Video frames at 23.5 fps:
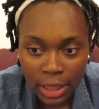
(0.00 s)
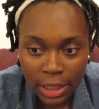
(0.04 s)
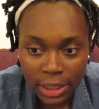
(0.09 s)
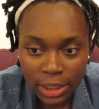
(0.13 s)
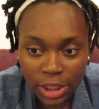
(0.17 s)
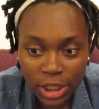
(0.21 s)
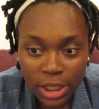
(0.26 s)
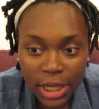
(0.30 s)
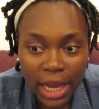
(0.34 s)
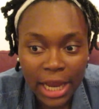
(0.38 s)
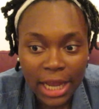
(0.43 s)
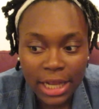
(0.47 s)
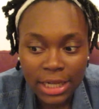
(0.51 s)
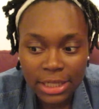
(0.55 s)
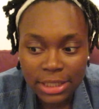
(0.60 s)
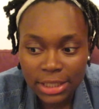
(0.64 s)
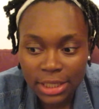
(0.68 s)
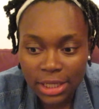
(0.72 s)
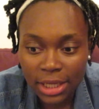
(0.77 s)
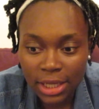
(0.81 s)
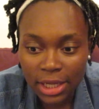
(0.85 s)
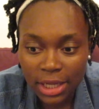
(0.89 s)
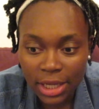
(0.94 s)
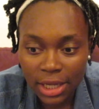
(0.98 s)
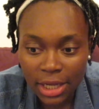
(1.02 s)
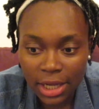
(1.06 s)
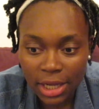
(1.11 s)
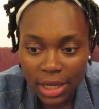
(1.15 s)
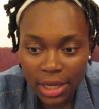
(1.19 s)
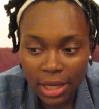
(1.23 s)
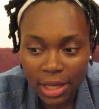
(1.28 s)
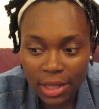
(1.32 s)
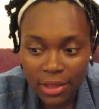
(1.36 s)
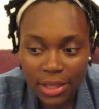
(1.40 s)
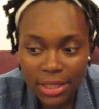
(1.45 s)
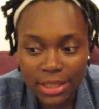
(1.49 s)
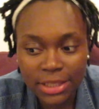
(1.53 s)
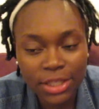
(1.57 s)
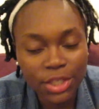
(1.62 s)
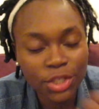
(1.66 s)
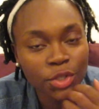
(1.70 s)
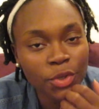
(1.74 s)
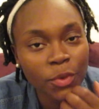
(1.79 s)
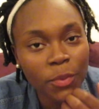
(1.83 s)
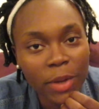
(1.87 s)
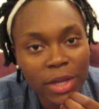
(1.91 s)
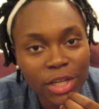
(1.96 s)
look at the
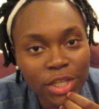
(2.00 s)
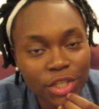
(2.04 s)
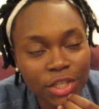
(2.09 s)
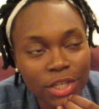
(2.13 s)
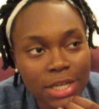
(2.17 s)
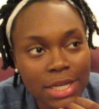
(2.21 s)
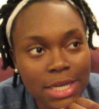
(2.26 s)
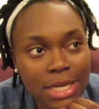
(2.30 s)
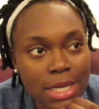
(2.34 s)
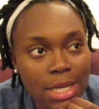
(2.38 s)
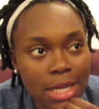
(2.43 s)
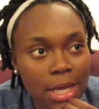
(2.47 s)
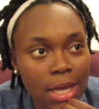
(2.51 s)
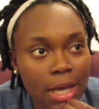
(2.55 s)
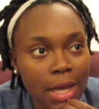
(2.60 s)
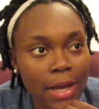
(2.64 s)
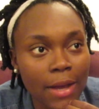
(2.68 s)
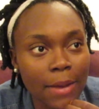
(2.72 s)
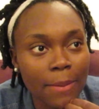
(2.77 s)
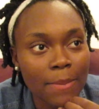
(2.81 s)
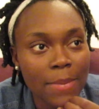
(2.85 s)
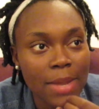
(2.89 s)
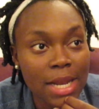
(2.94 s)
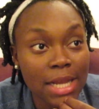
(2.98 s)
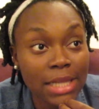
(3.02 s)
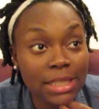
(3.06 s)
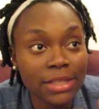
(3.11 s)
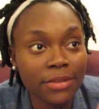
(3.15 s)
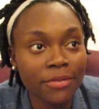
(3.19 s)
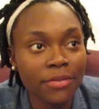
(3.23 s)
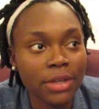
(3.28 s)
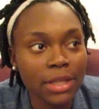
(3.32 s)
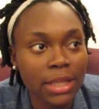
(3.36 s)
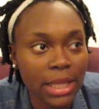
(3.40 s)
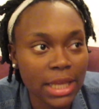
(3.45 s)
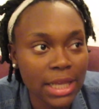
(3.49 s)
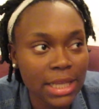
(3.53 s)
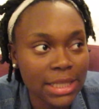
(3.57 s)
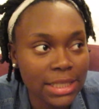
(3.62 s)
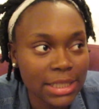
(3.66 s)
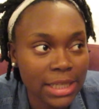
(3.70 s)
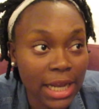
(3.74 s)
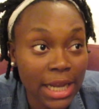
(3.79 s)
situation in a different lens.